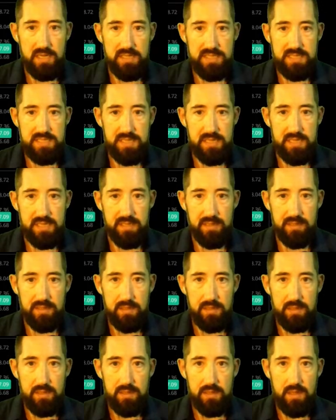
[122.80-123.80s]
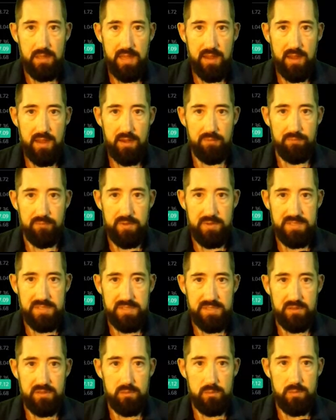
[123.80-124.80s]
see every
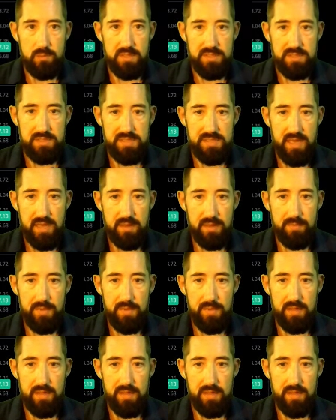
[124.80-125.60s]
single one. See that?